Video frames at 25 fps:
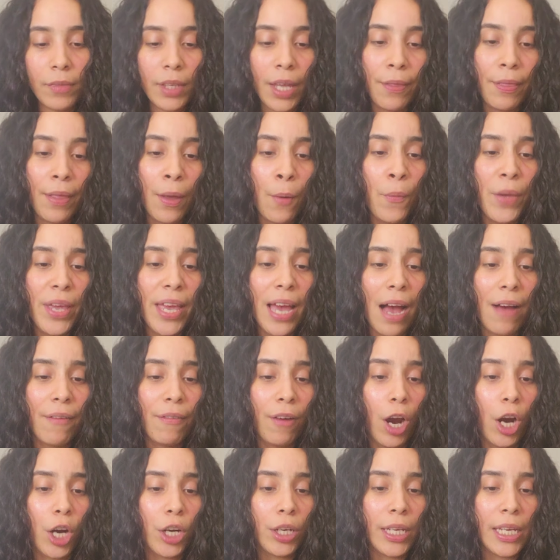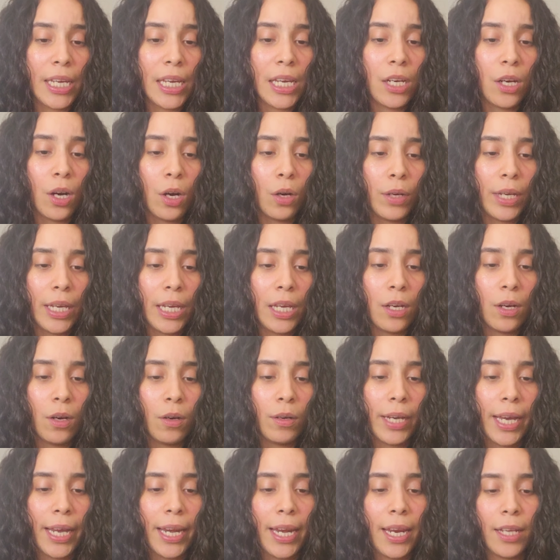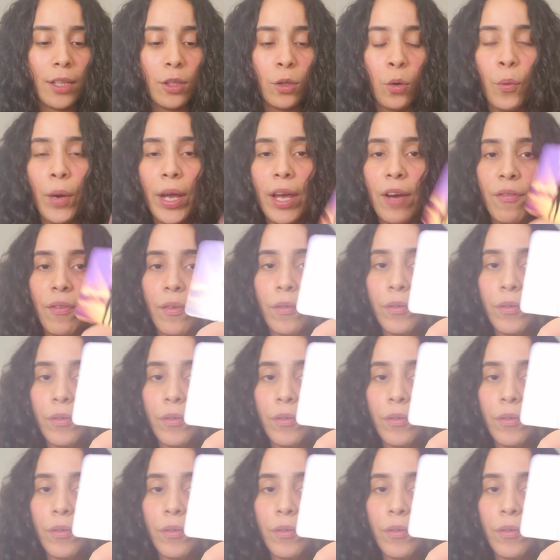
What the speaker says: Then we have hurt ego getting in the way of a